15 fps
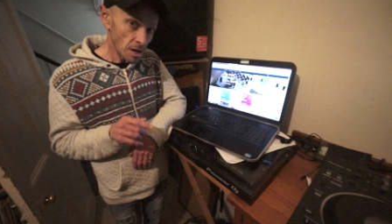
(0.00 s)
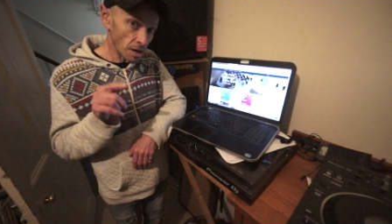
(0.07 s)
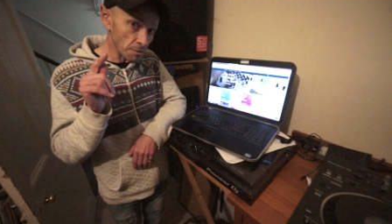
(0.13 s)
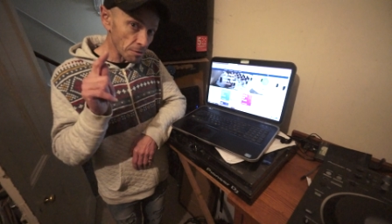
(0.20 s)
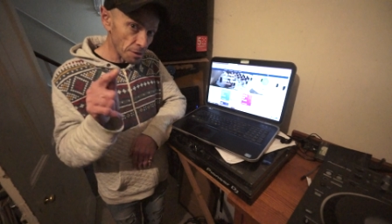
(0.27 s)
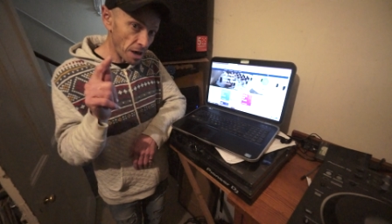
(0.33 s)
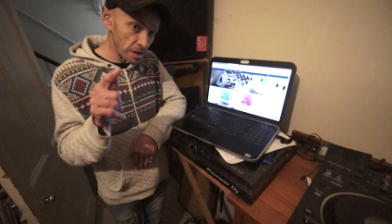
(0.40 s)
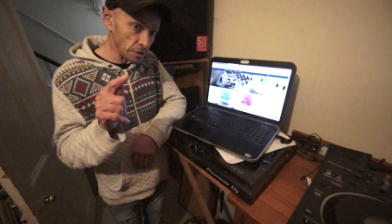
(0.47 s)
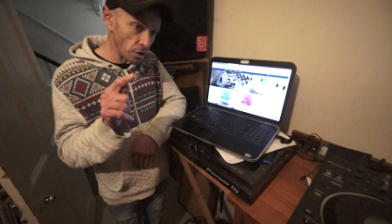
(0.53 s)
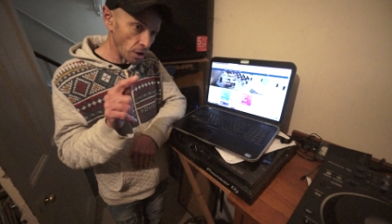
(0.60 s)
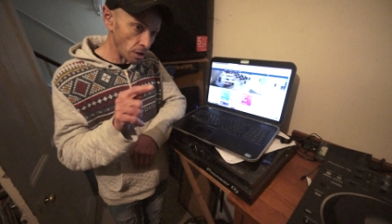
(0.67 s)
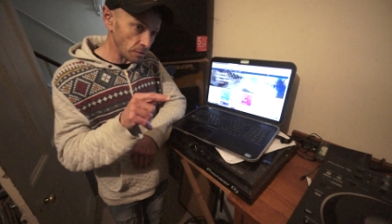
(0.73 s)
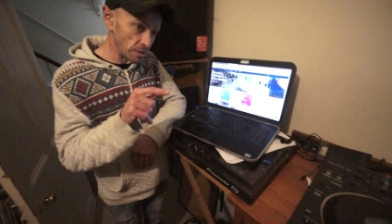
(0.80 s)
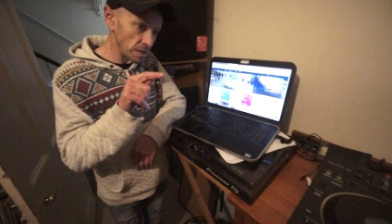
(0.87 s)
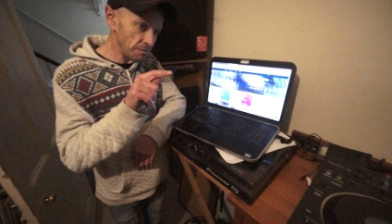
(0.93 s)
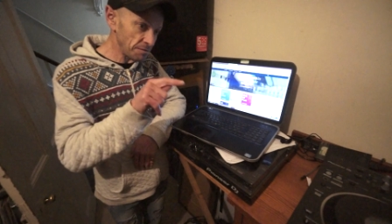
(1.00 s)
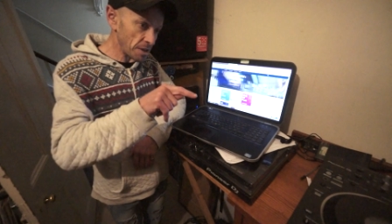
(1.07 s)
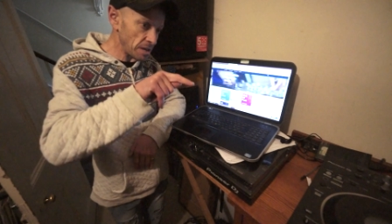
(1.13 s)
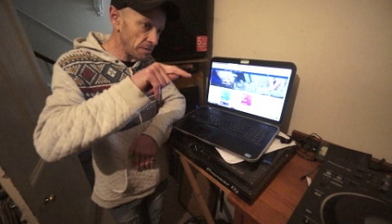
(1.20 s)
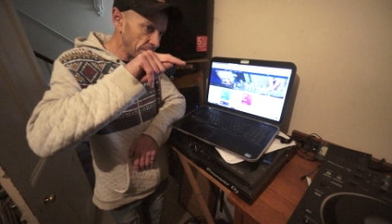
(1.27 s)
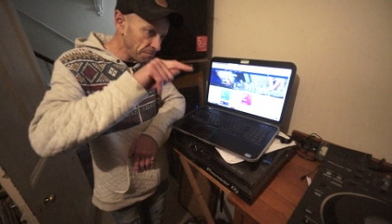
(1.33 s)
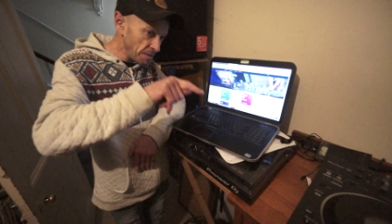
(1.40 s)
And they know that if
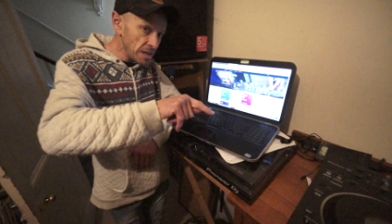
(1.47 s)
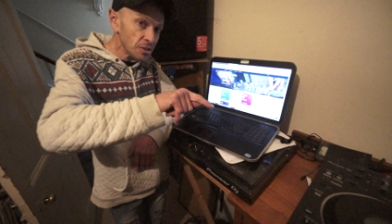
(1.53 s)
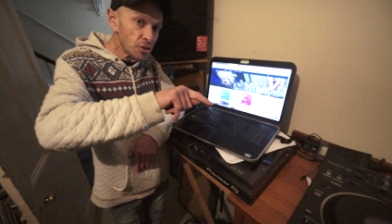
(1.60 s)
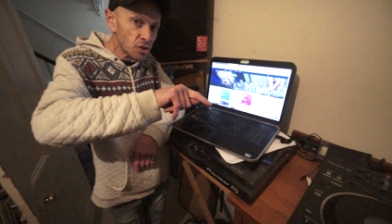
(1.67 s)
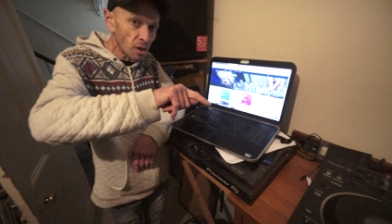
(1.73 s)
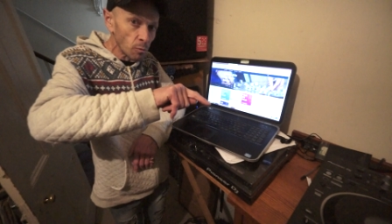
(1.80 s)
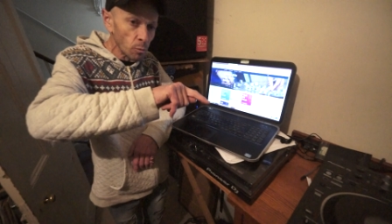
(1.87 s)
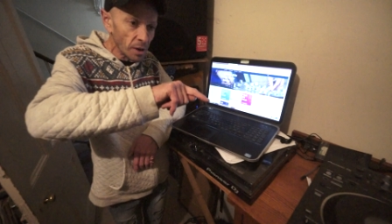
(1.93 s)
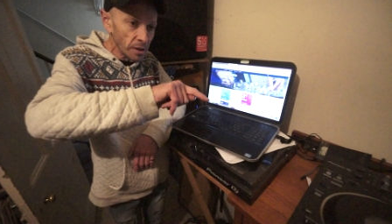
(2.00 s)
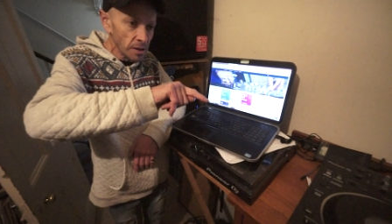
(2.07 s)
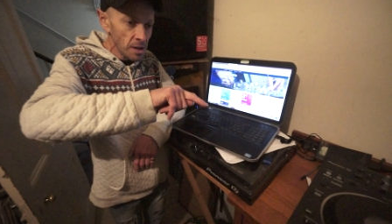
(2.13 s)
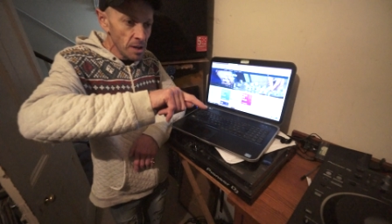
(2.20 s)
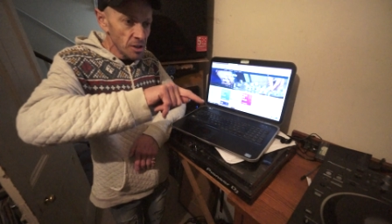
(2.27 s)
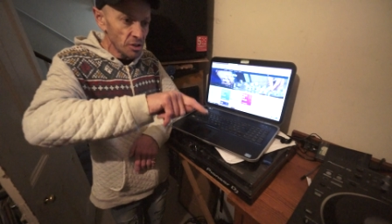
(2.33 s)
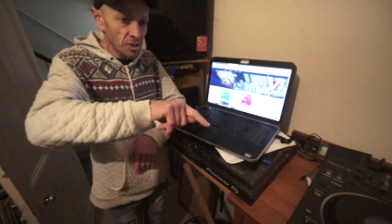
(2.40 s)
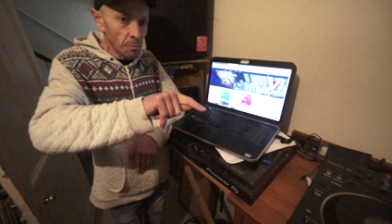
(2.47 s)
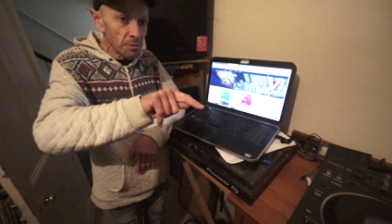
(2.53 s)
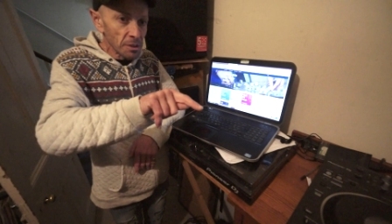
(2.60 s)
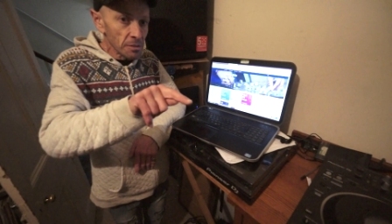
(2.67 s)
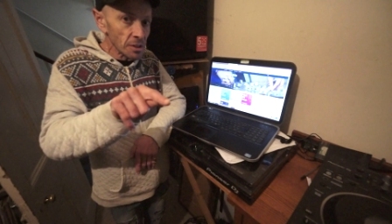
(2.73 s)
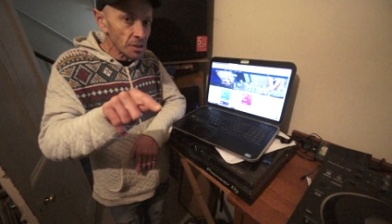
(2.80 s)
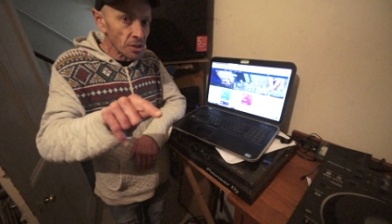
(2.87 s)
they feed someone
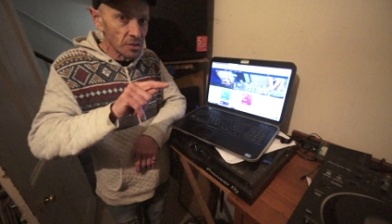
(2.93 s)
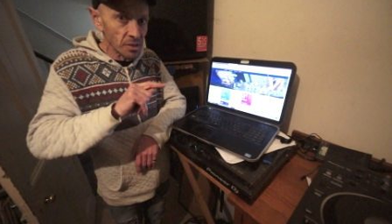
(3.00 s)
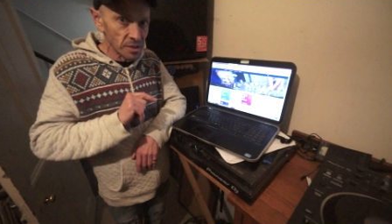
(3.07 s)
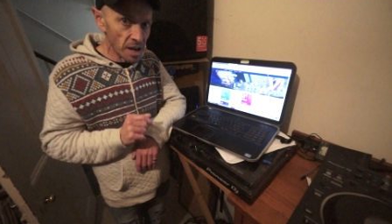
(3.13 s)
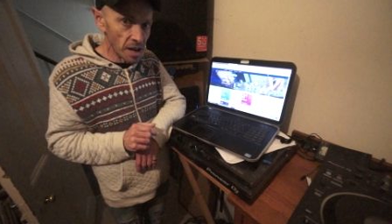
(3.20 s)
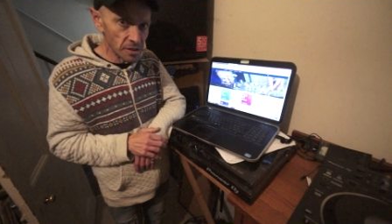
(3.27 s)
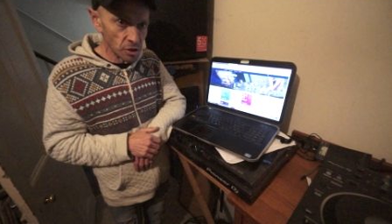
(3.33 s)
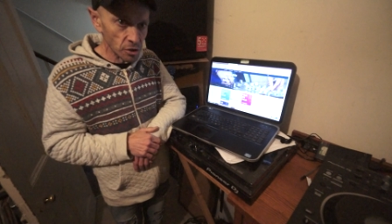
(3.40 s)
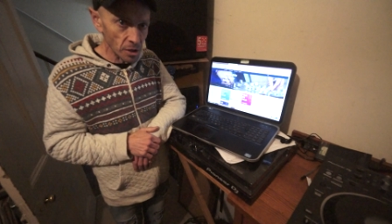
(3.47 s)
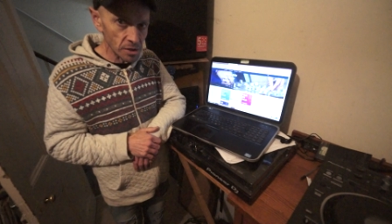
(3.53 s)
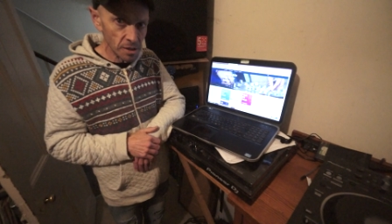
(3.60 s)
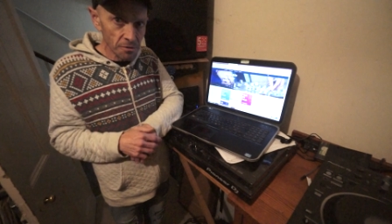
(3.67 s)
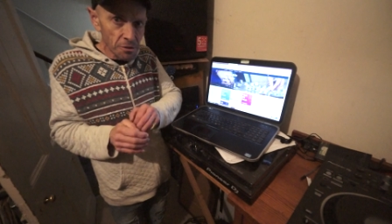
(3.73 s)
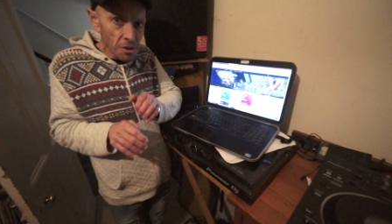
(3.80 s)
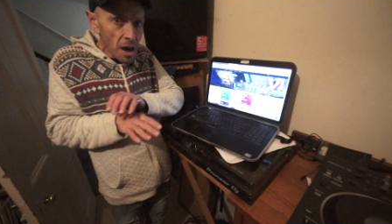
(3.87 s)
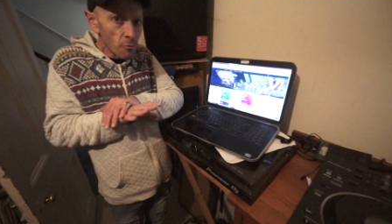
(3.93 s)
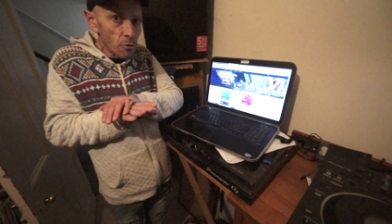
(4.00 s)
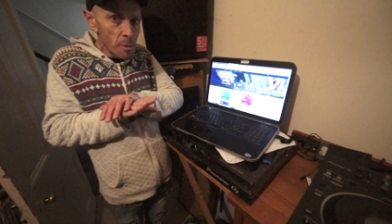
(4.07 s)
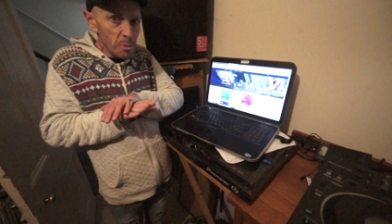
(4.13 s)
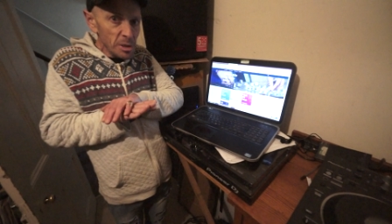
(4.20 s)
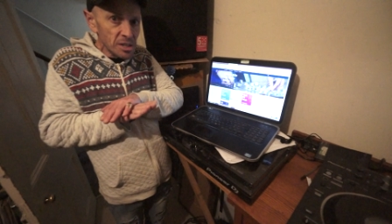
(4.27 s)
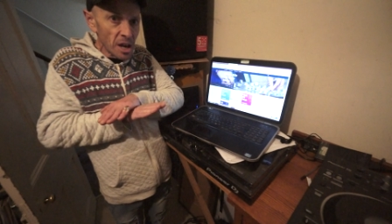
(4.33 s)
something that doesn't taste good, their
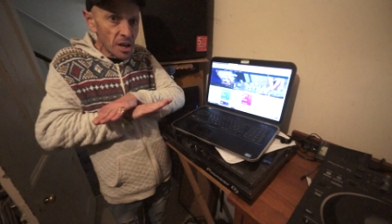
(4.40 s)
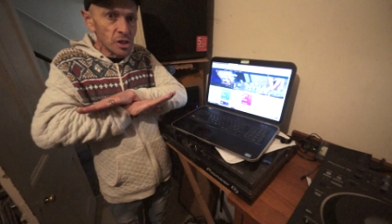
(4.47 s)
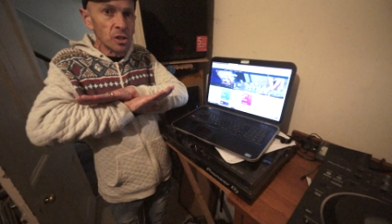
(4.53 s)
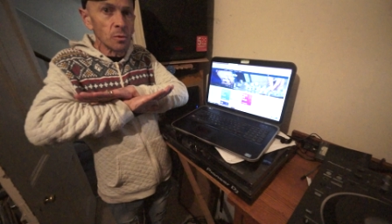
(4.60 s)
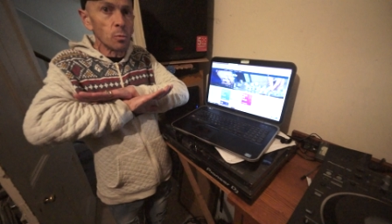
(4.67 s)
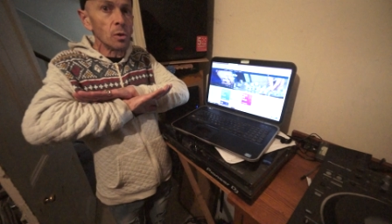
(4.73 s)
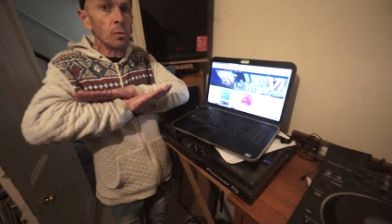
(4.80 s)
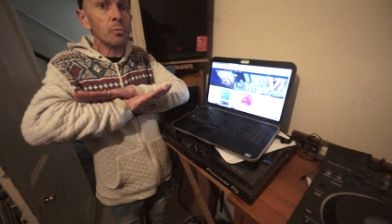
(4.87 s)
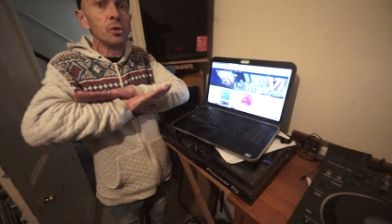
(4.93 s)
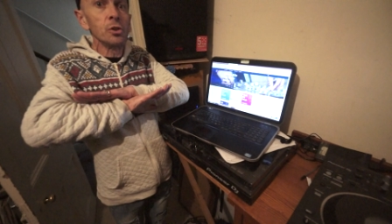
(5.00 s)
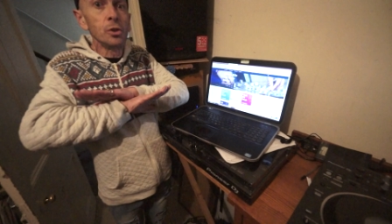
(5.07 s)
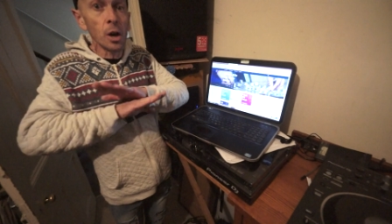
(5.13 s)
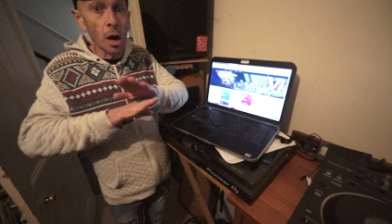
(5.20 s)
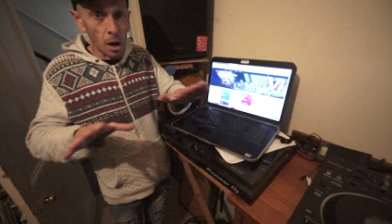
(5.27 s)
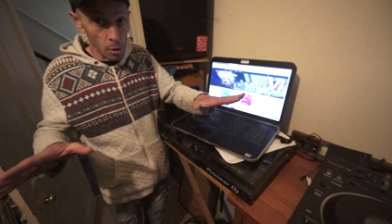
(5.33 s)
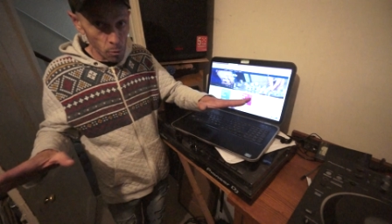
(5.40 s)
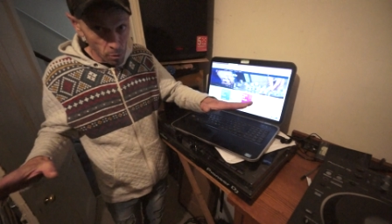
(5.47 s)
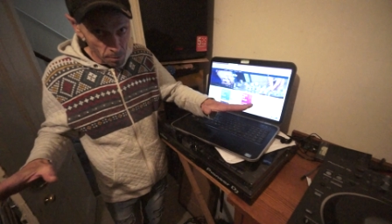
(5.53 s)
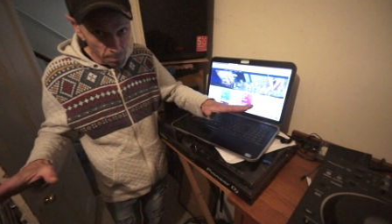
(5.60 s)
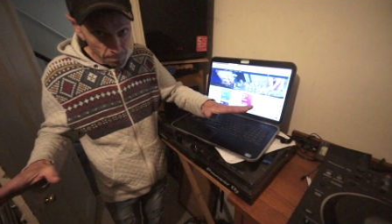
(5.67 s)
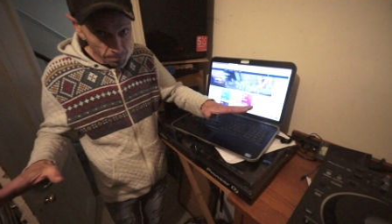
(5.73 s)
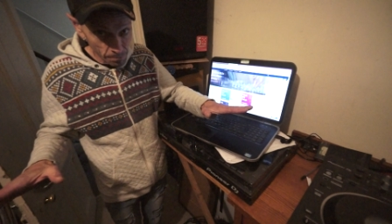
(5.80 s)
reputation will go.